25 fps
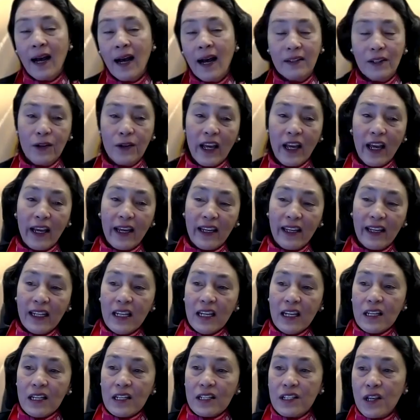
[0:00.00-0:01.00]
okay.
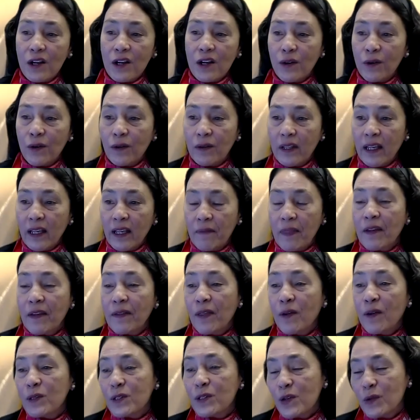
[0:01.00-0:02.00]
So yeah, th
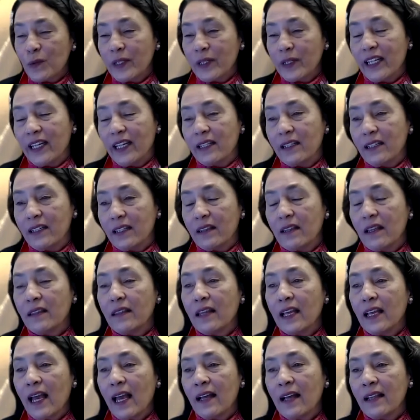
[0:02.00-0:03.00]
those are related.
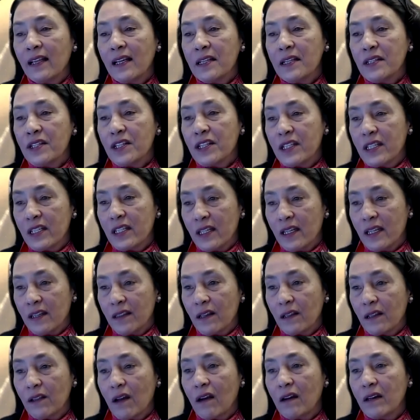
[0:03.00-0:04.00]
The yes. LHC, the
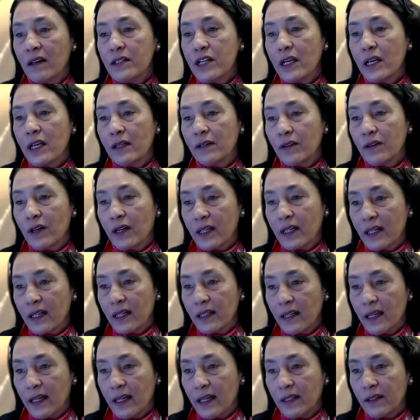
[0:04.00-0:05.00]
Large Hadron
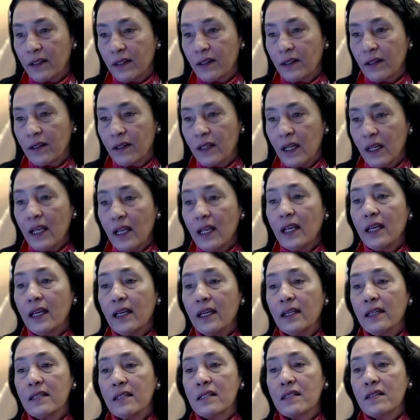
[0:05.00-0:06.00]
Collider,
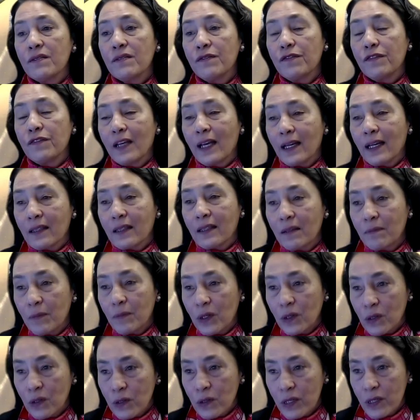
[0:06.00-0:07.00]
is in fact the
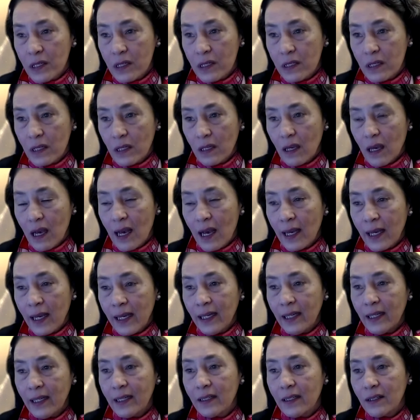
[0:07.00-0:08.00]
most high
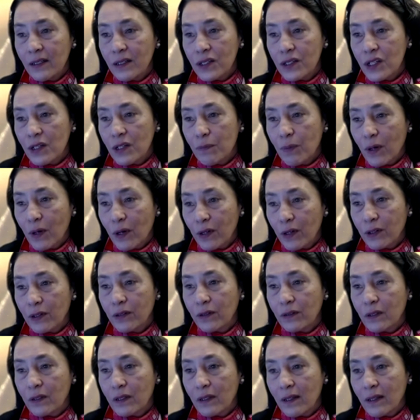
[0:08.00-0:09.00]
energy
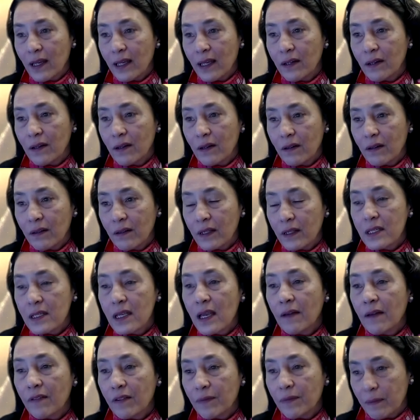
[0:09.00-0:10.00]
particle collider that's
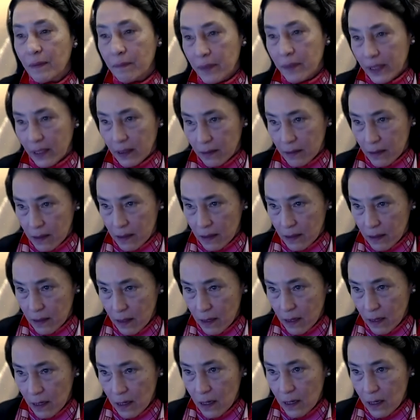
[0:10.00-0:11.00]
ever been built.
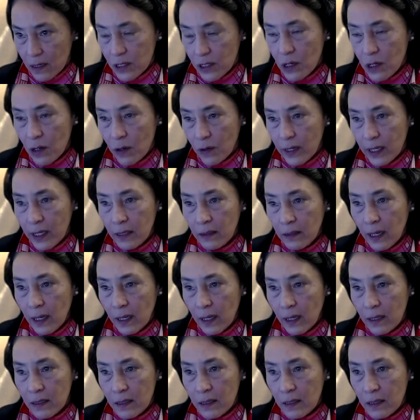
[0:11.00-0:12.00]
So it has